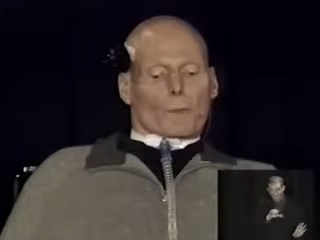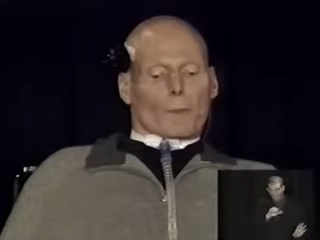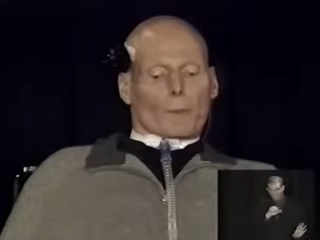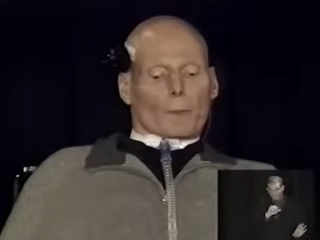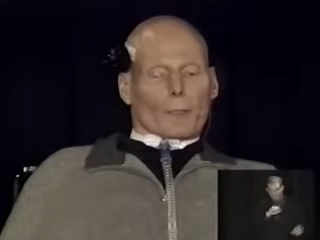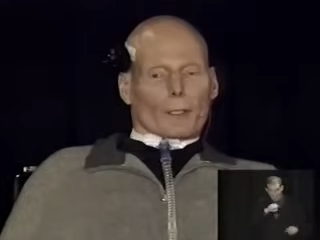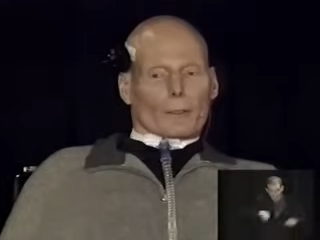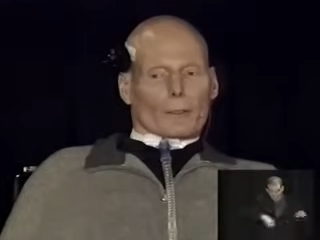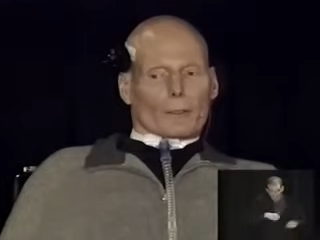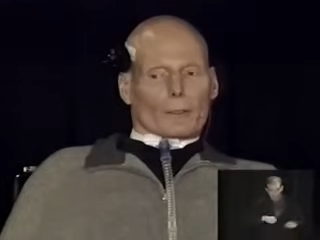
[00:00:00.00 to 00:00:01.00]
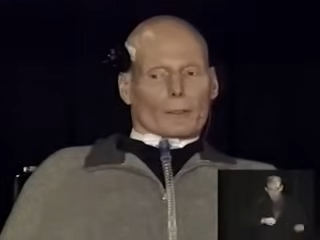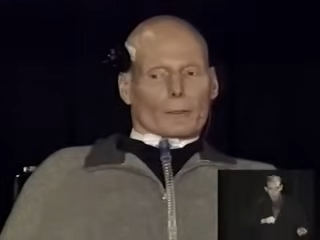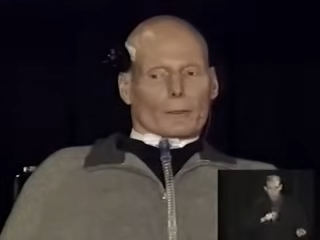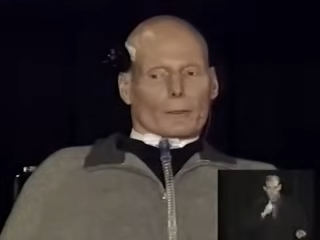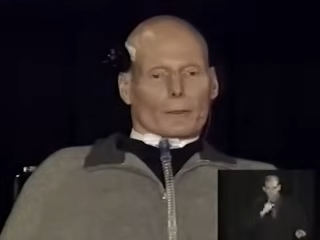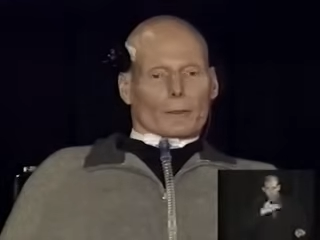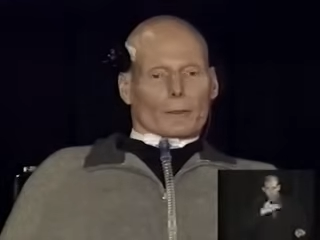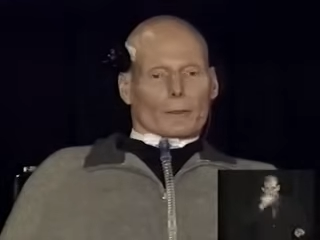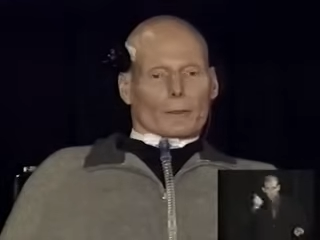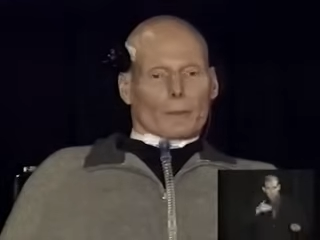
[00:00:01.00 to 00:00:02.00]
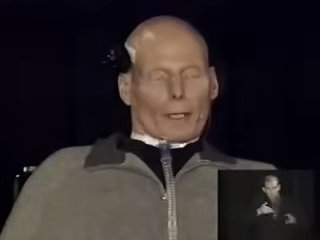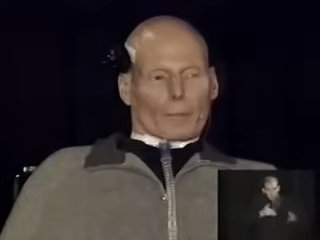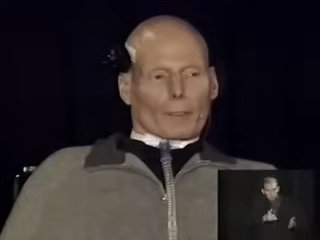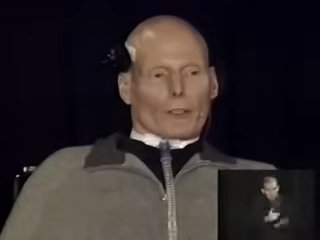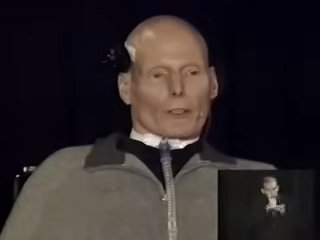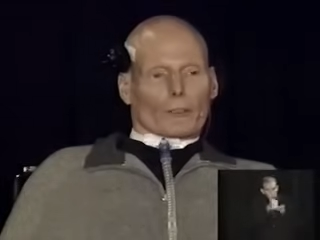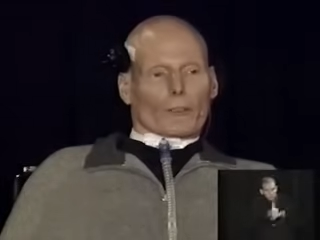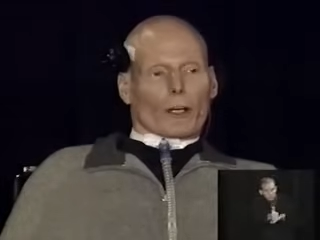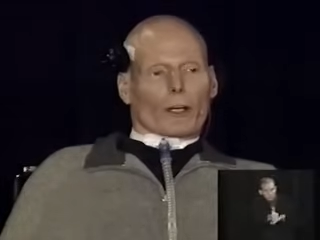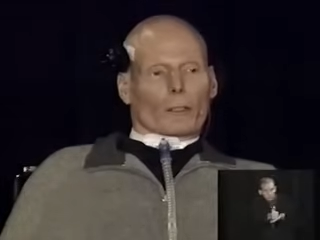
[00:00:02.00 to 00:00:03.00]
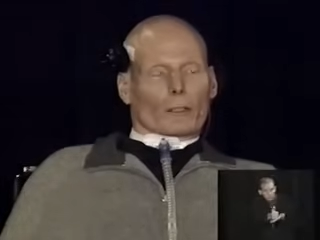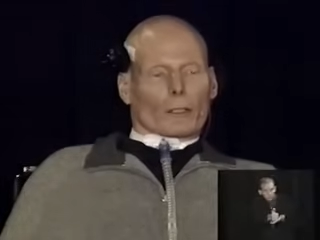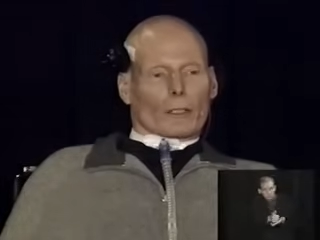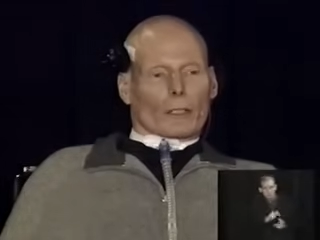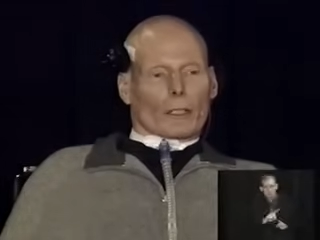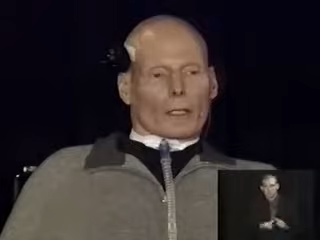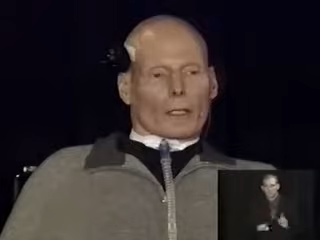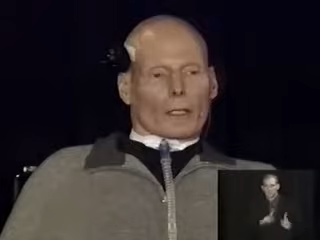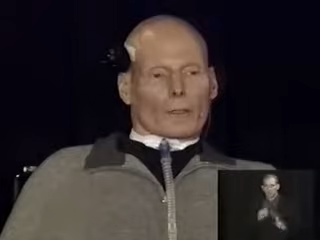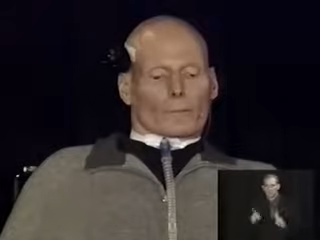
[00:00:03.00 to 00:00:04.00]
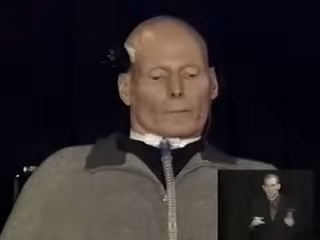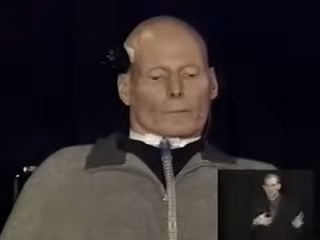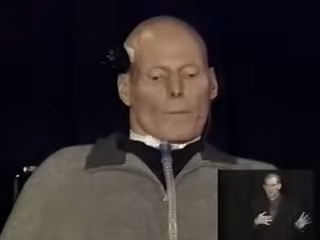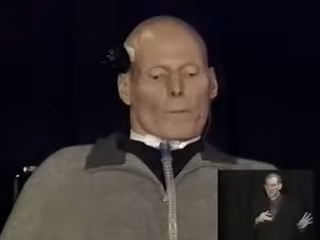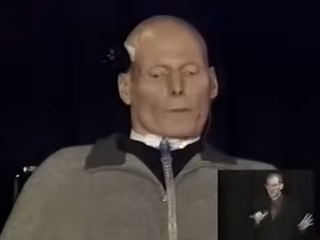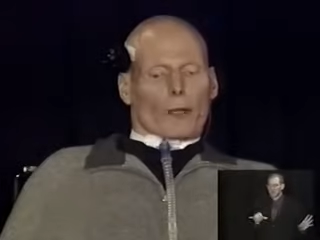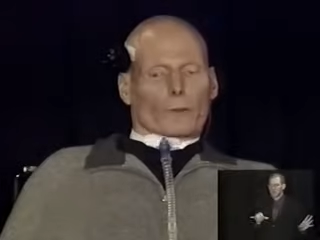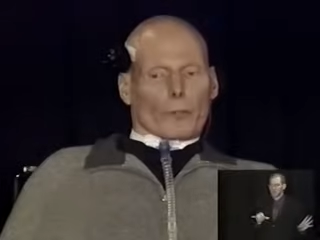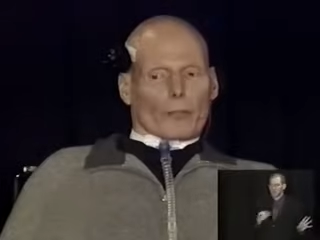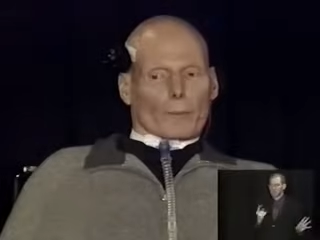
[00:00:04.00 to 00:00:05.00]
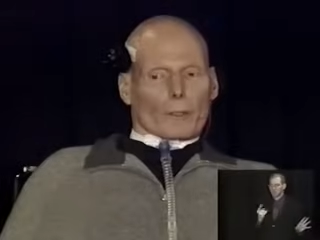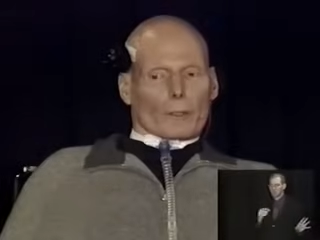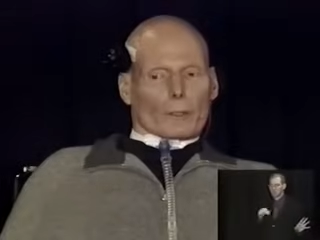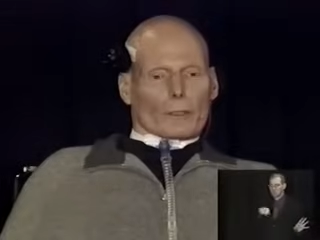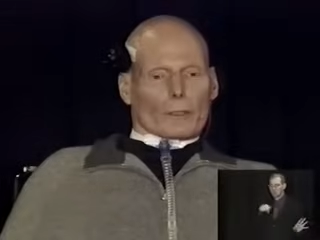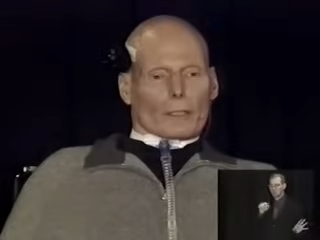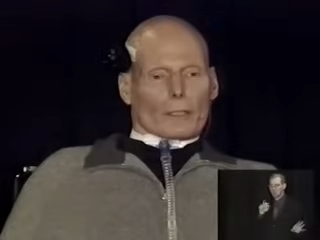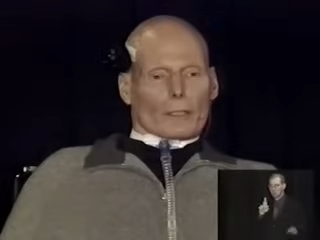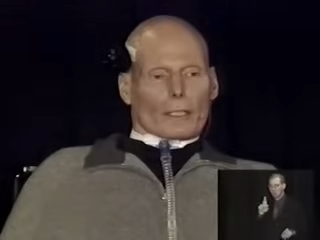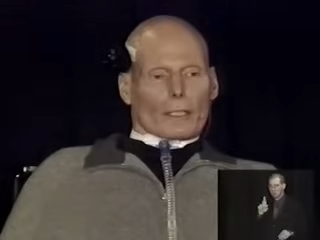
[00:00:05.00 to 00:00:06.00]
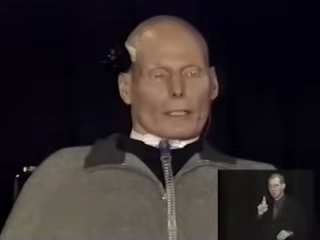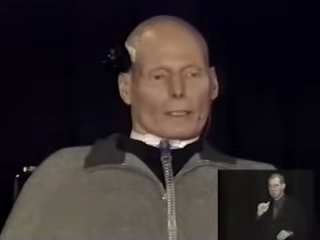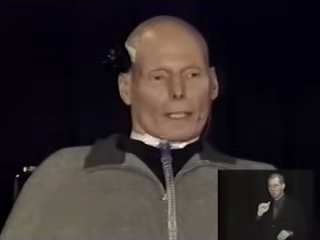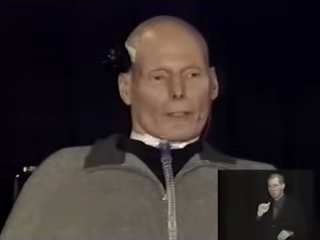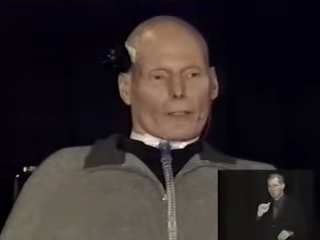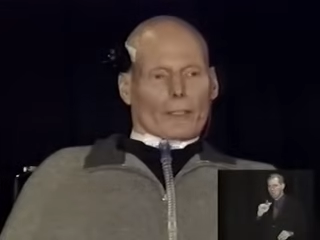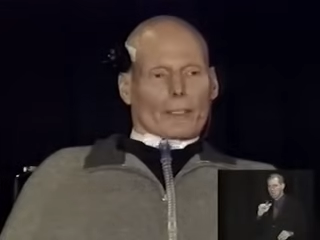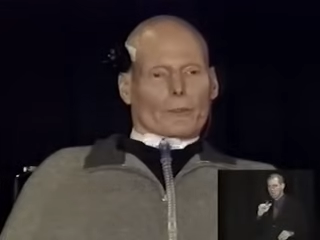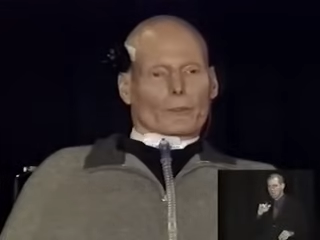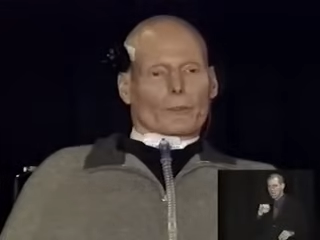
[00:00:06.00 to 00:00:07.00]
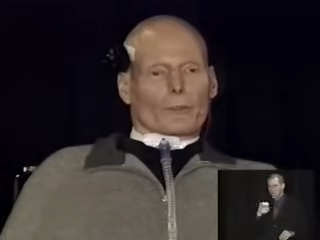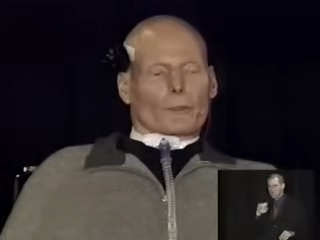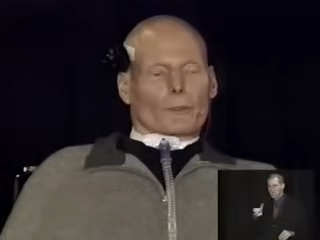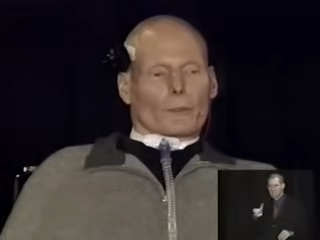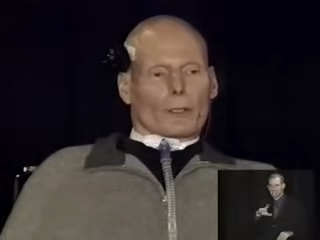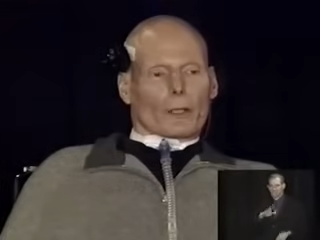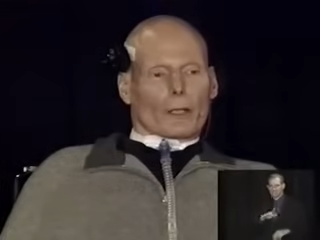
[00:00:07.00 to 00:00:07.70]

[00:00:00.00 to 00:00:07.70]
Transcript: by putting paraplegics on a treadmill and allowing them to